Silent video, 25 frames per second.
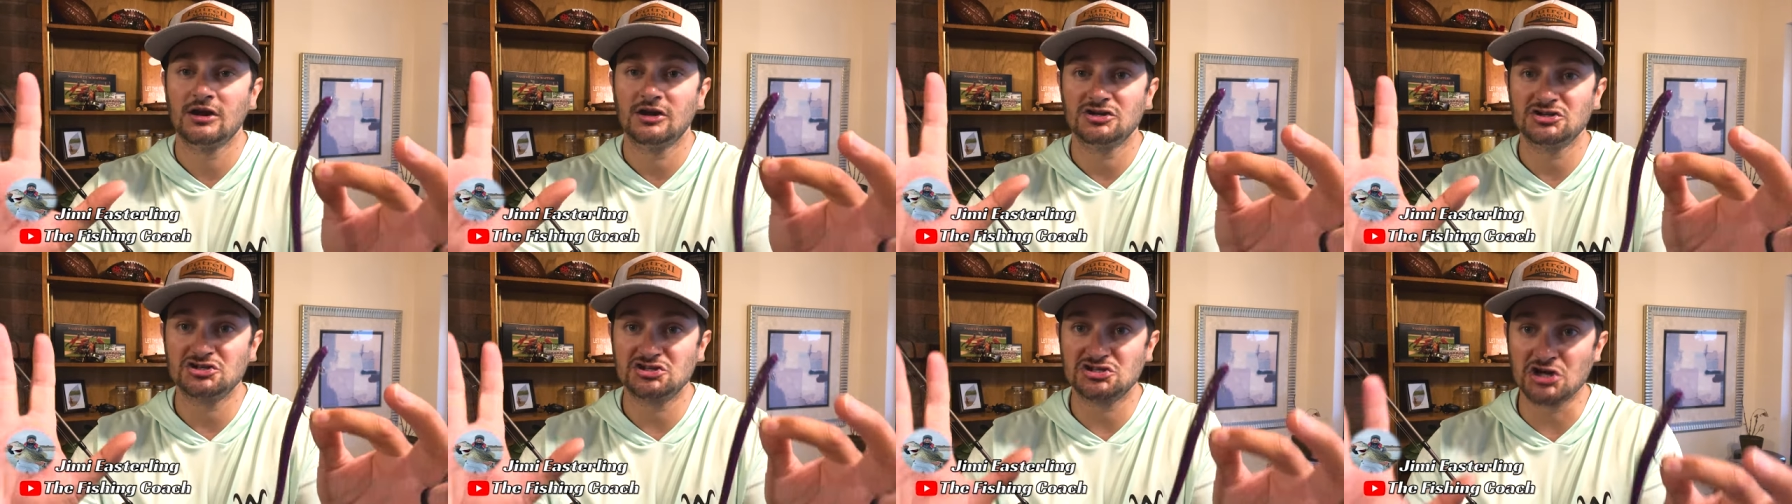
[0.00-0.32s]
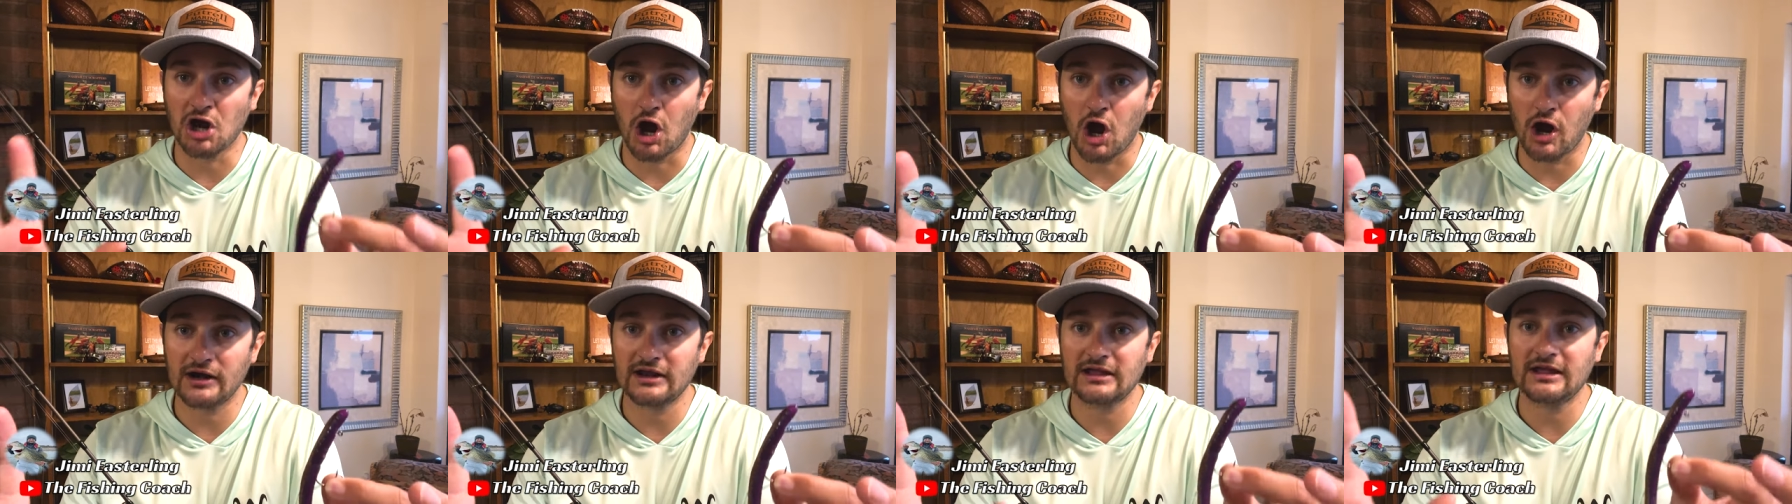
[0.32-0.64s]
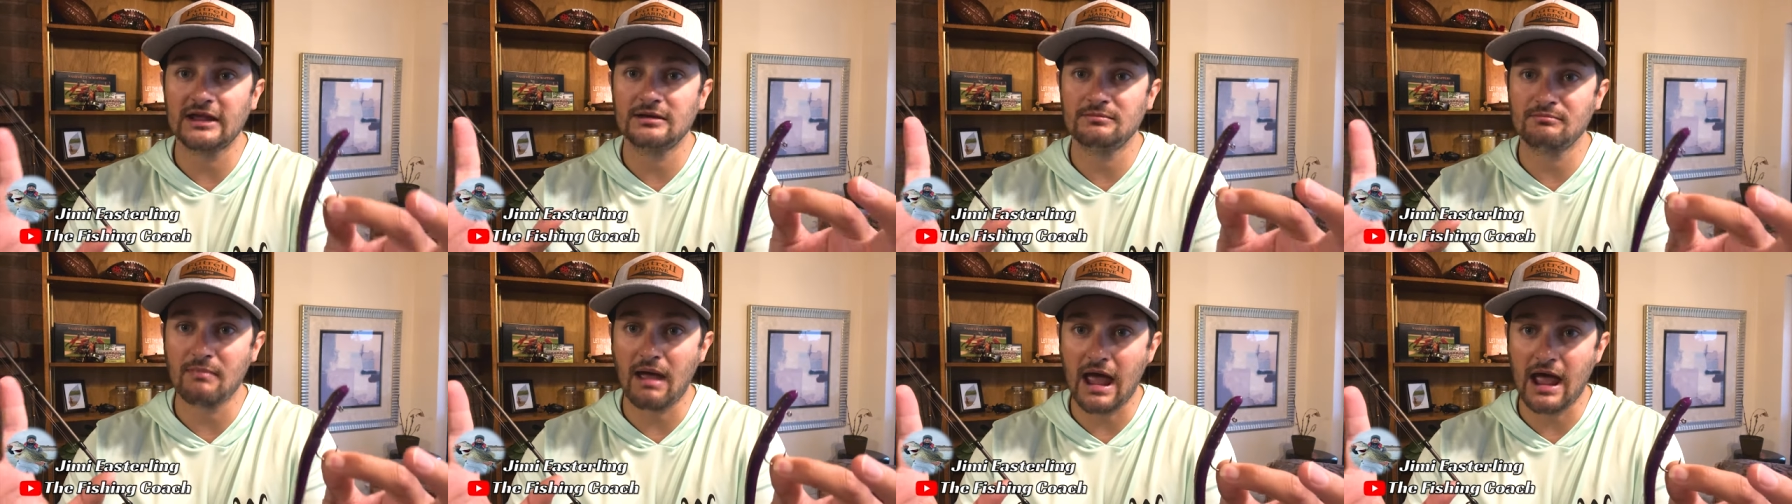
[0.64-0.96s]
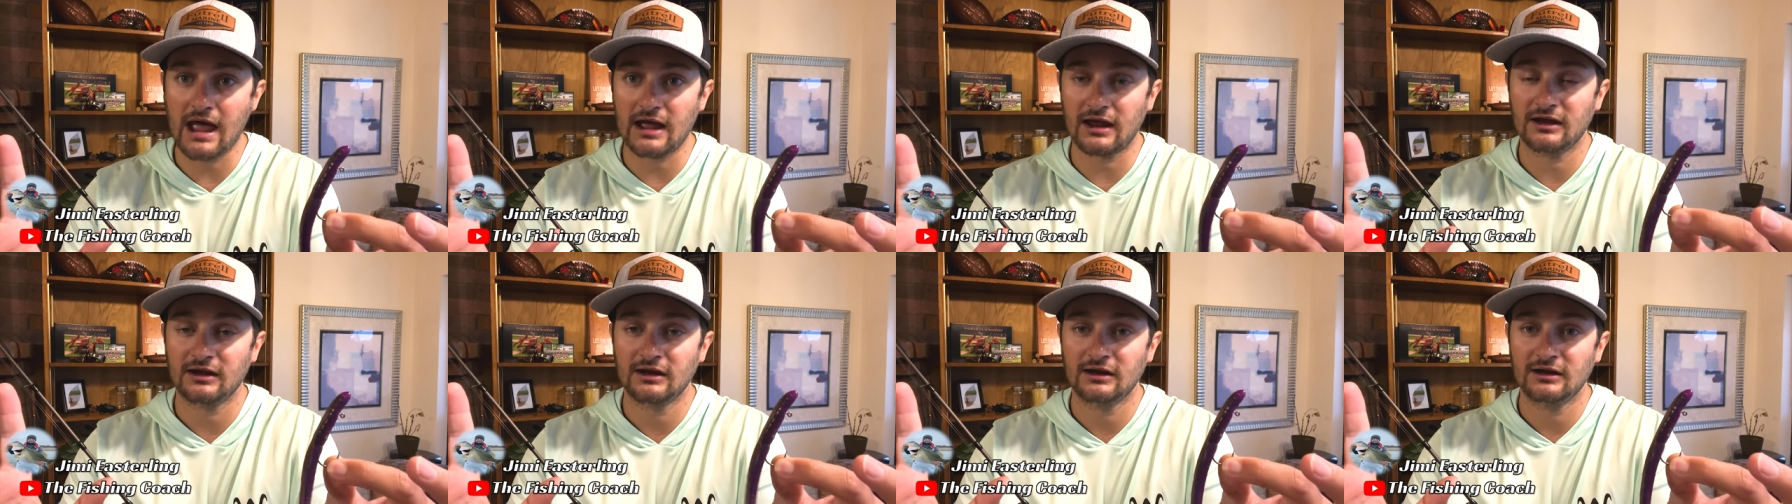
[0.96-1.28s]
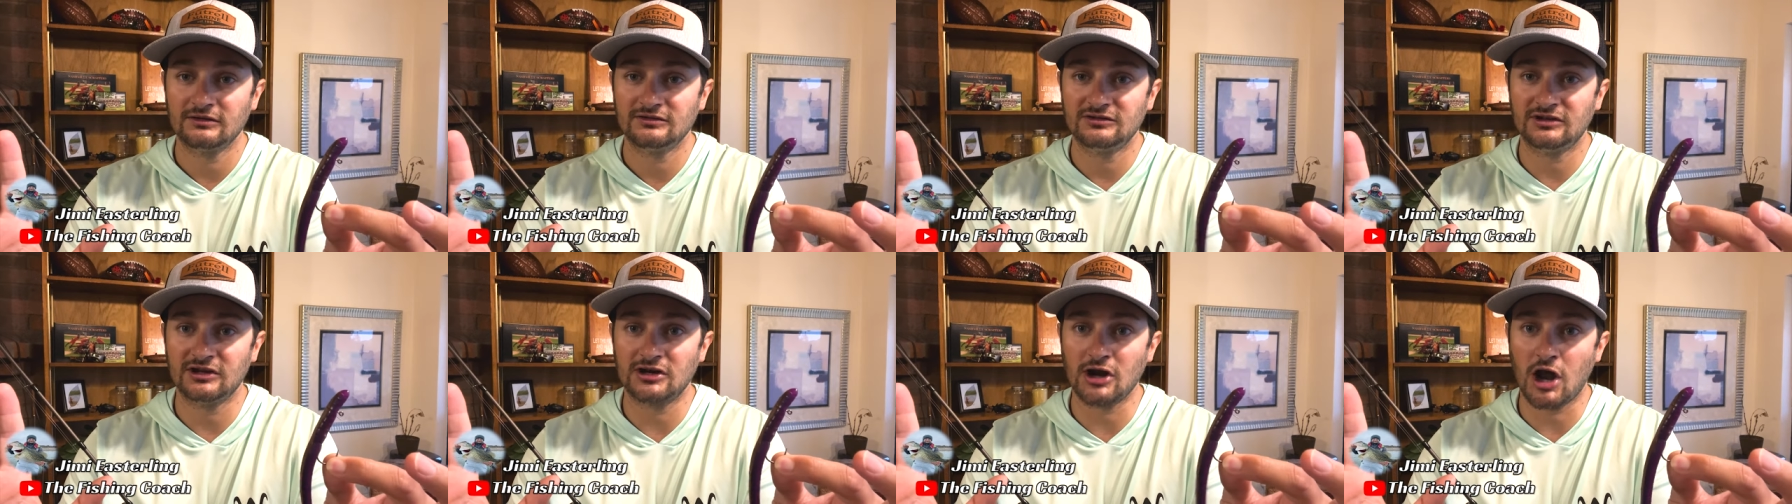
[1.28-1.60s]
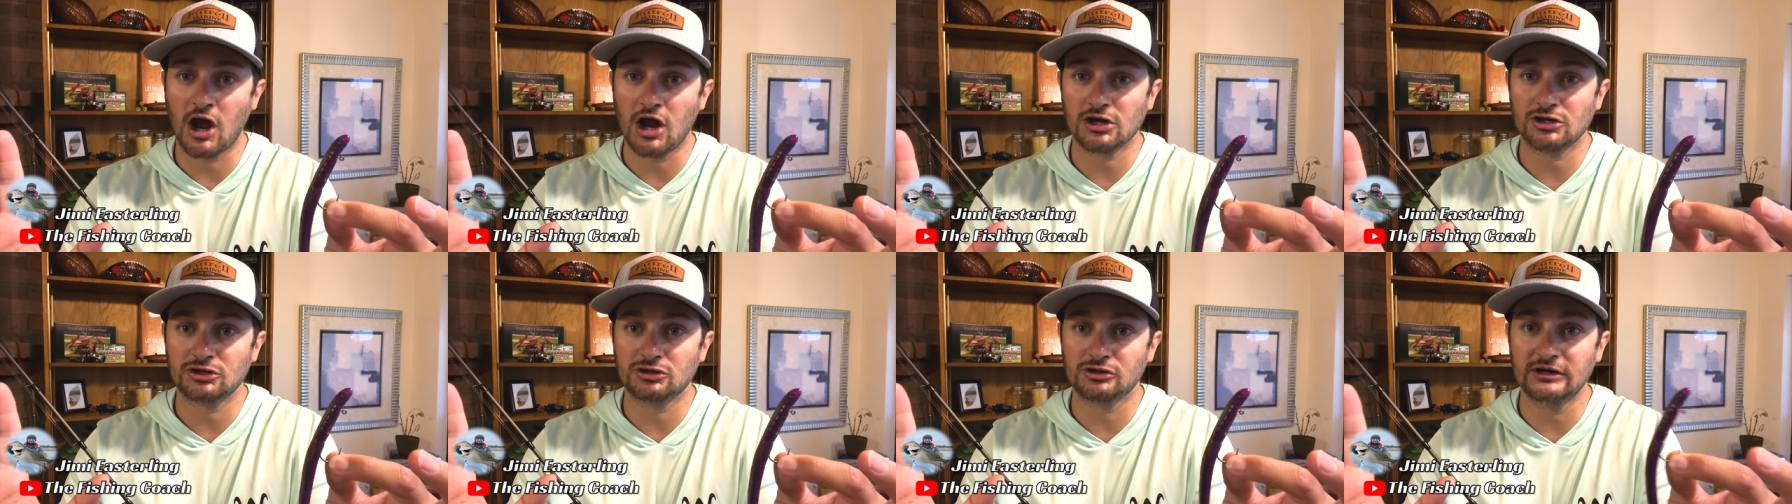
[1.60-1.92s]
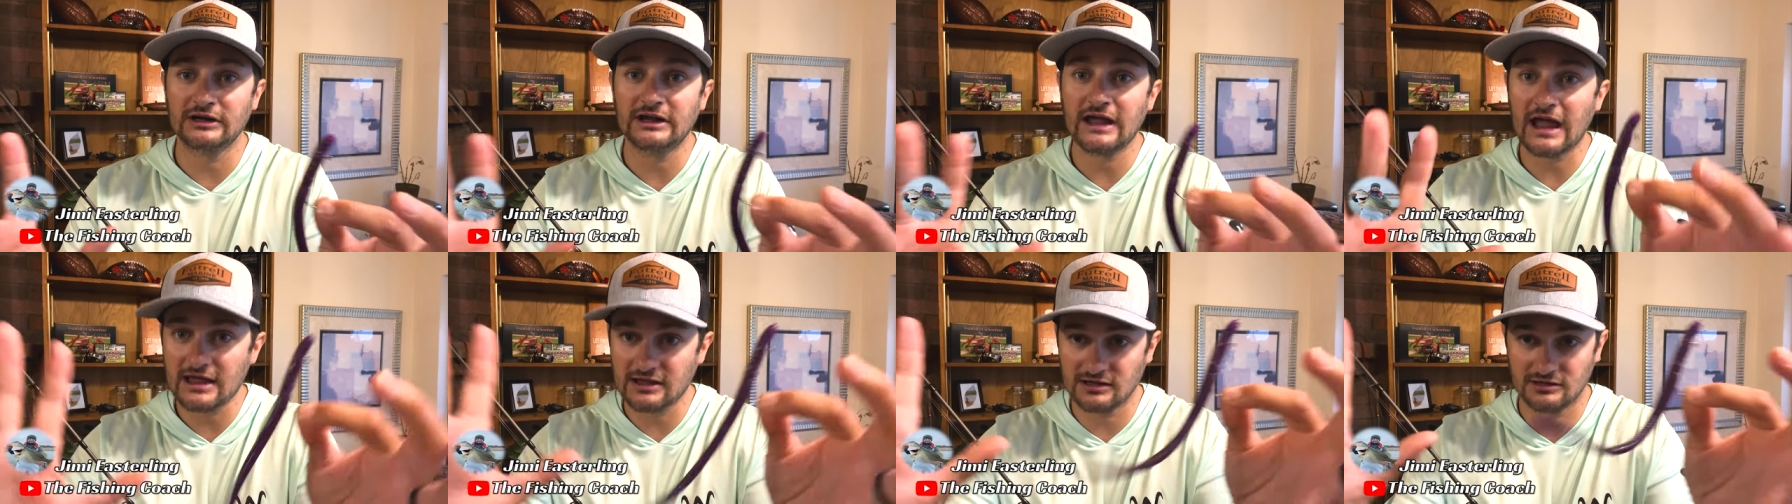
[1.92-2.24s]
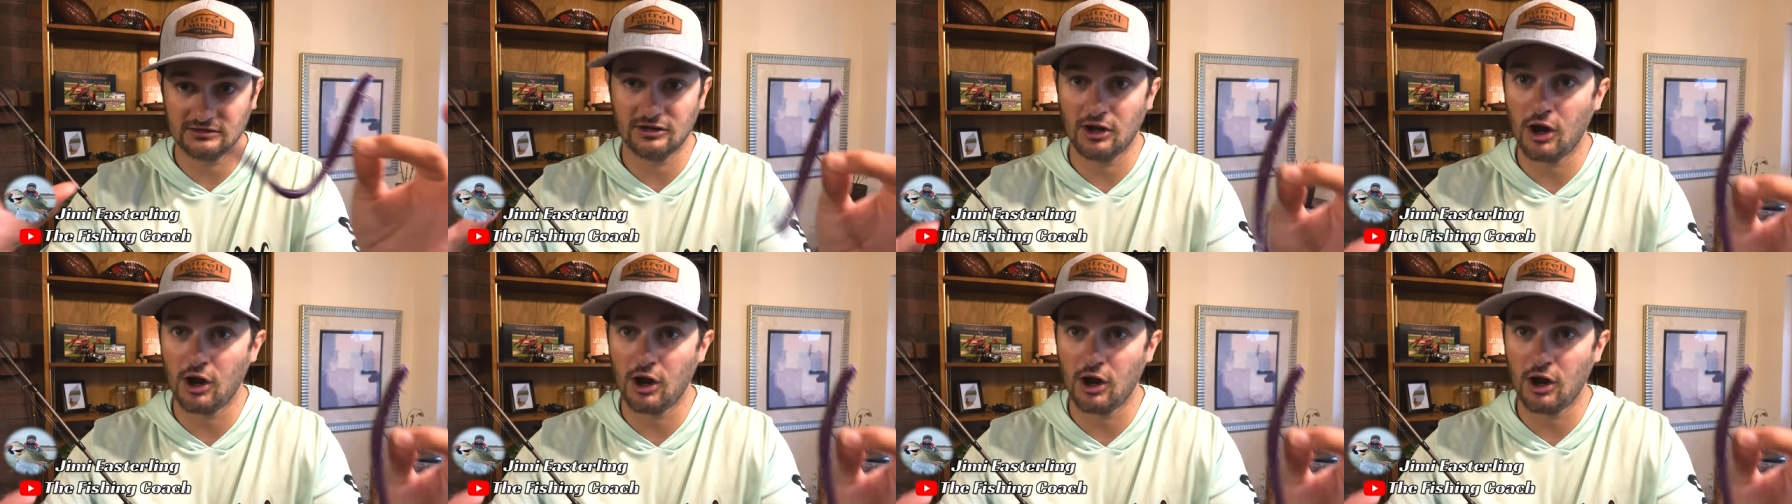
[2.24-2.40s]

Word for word: Johnny and Matt did not create